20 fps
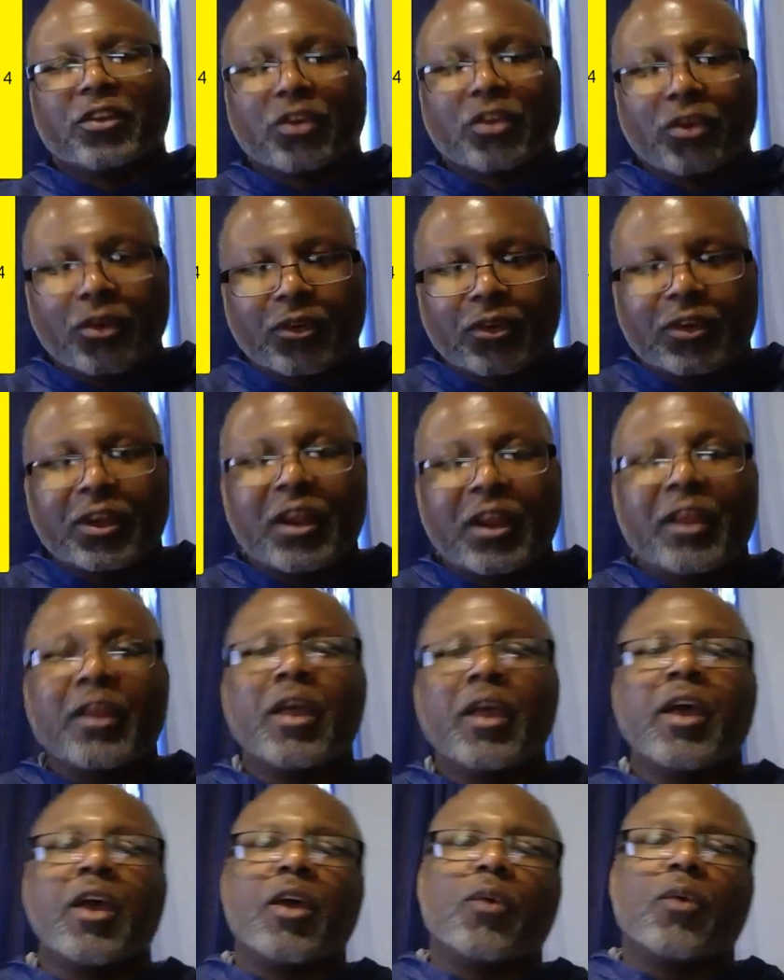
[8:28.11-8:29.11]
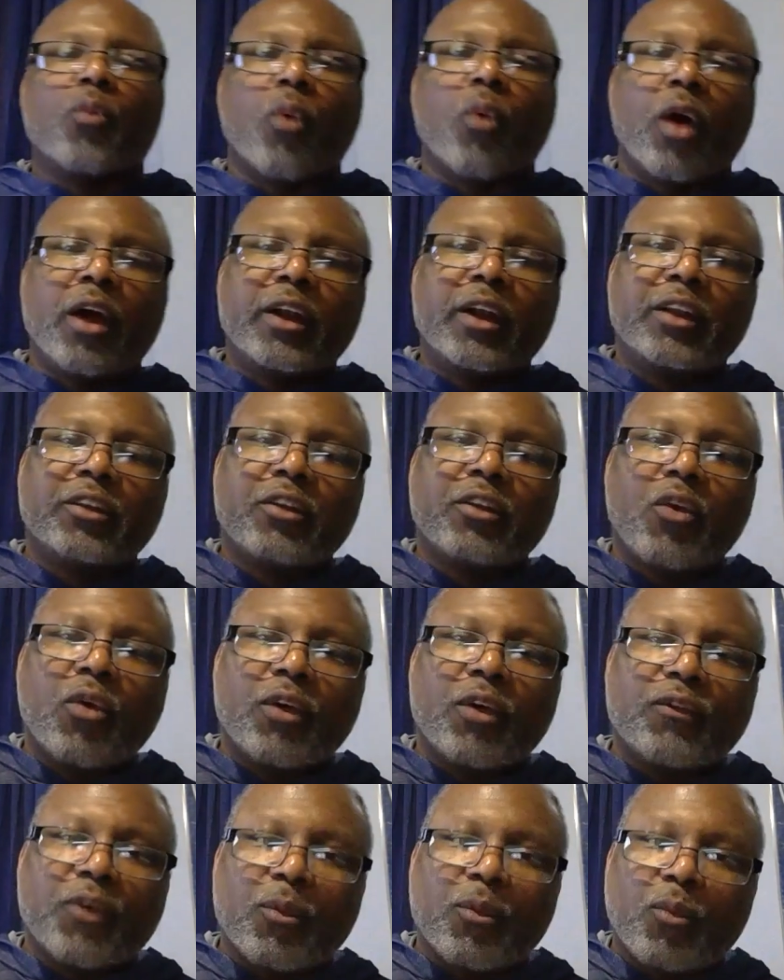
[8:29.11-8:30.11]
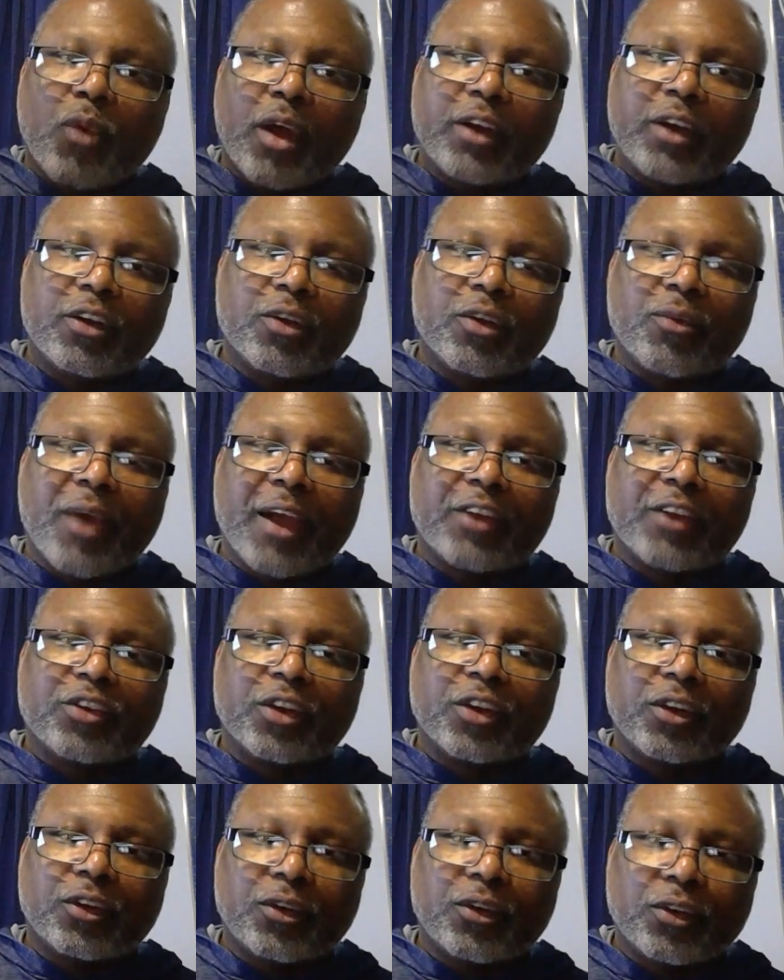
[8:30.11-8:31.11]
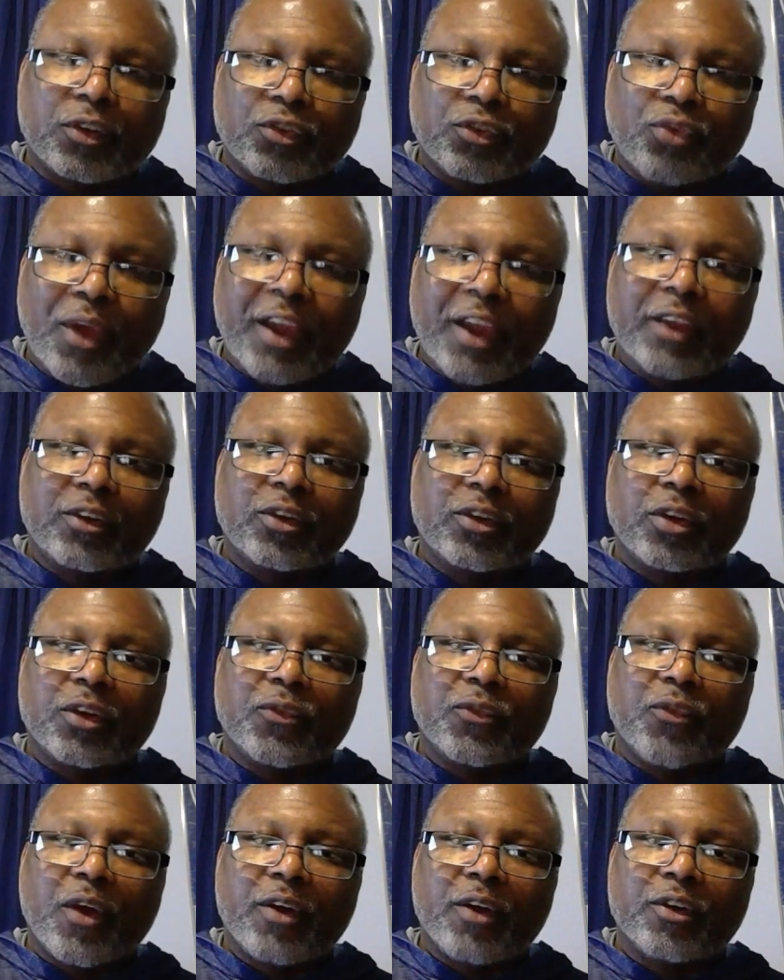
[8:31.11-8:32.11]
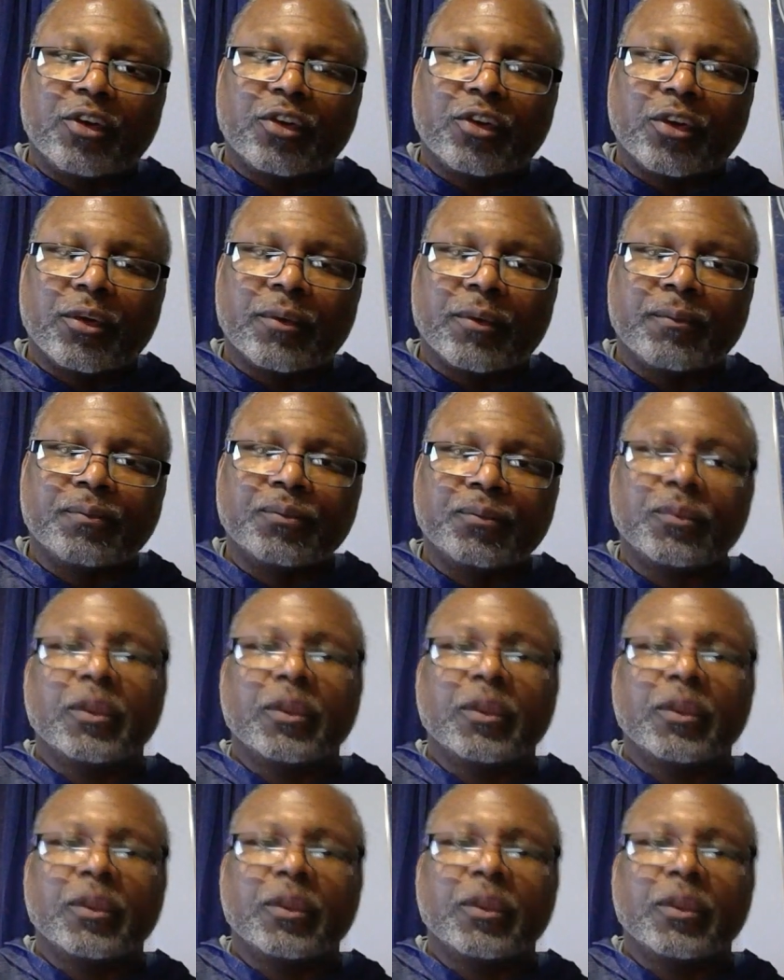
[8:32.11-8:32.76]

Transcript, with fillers: So you see, one is going from one direction straight to the furnisher.